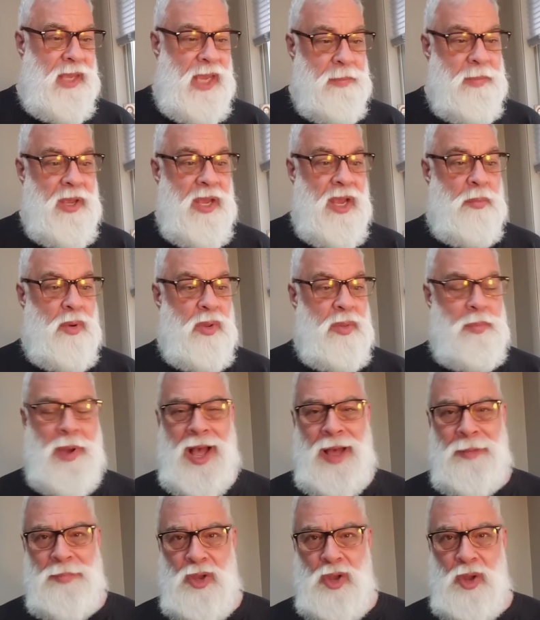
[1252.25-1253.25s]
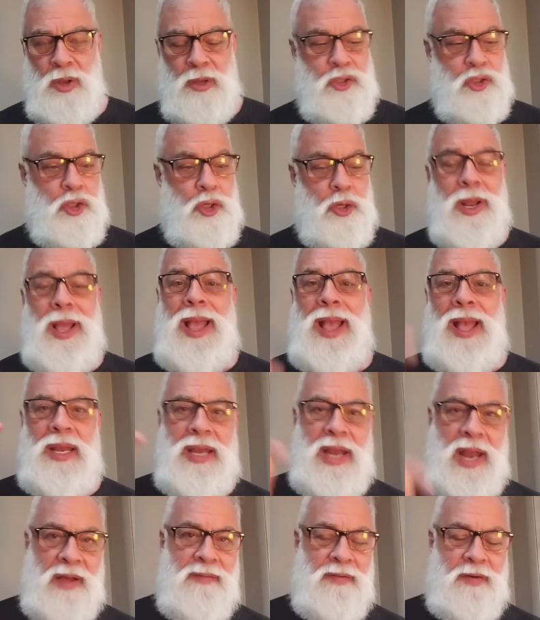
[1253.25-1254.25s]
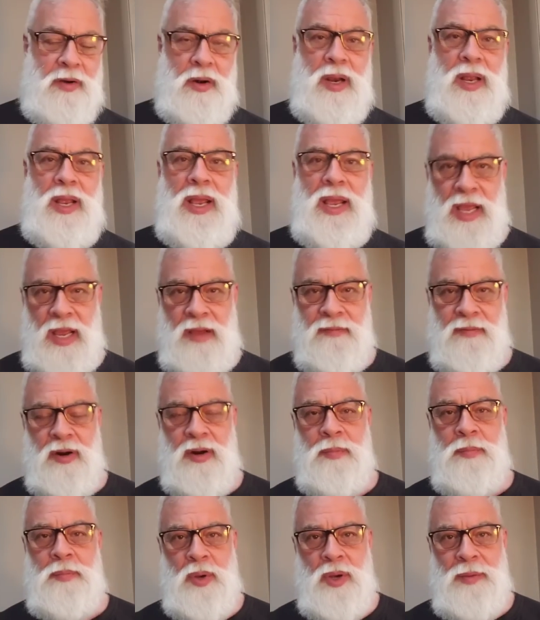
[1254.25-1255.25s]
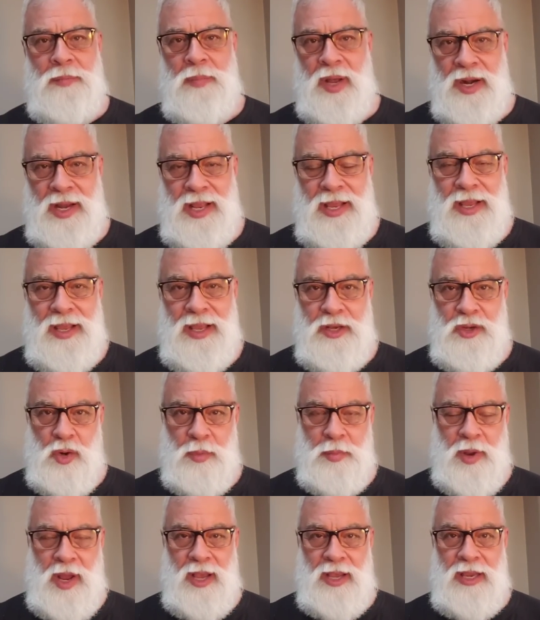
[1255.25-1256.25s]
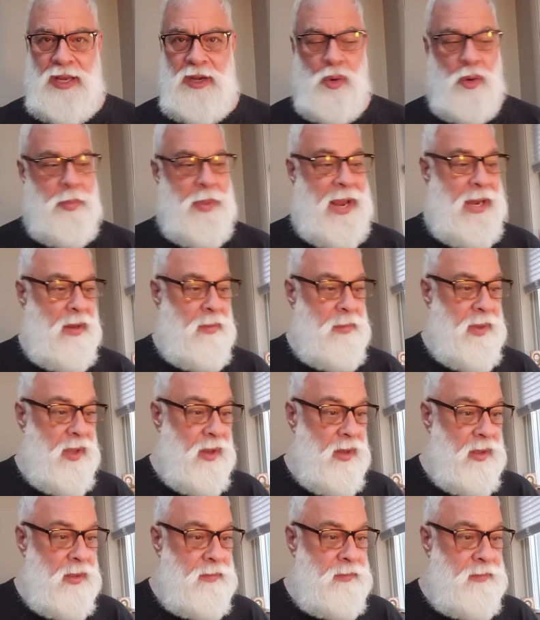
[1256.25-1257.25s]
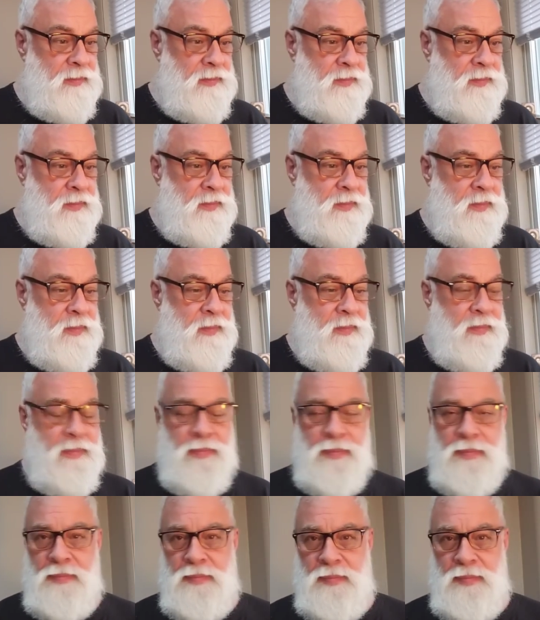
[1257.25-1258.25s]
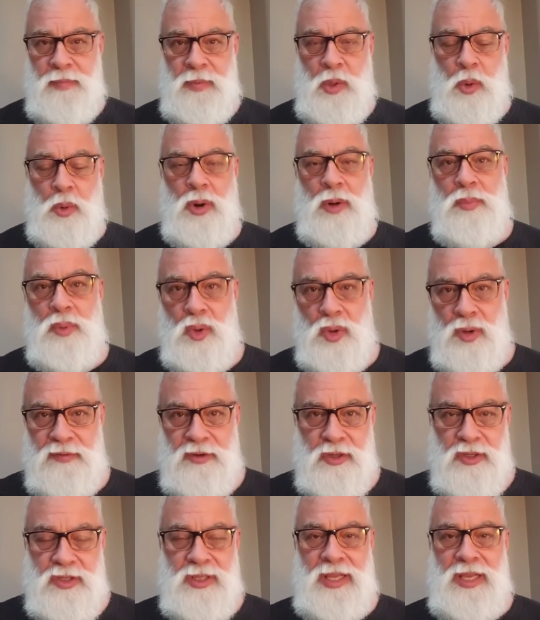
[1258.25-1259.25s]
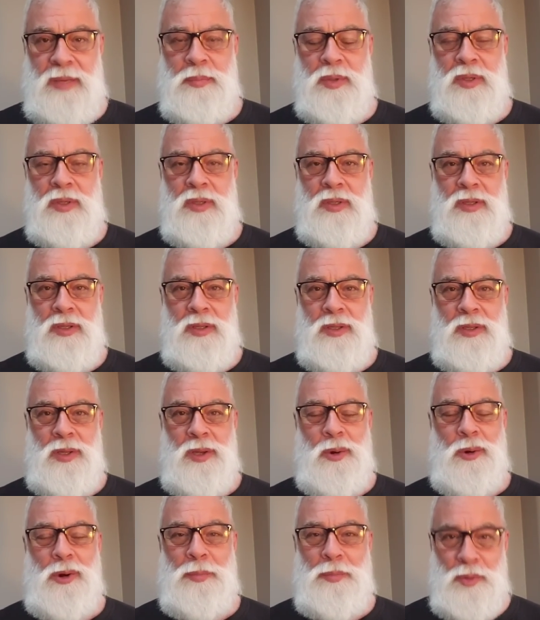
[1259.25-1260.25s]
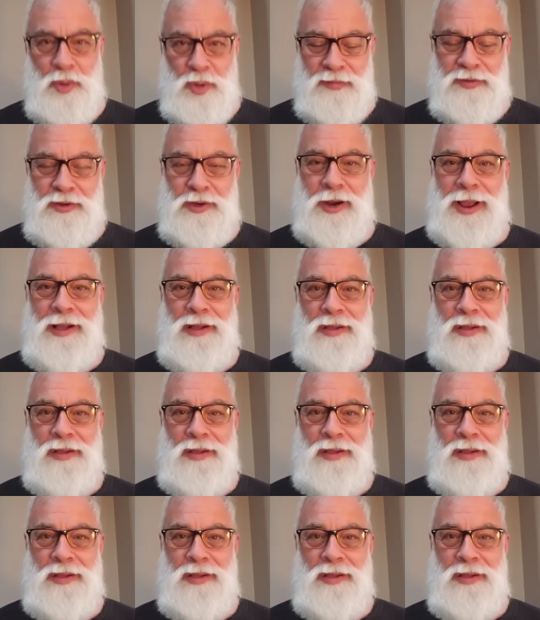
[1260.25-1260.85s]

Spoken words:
Keeping up with pop culture never, ever put money in your pocket or paid a bill or improved your sleep or improved your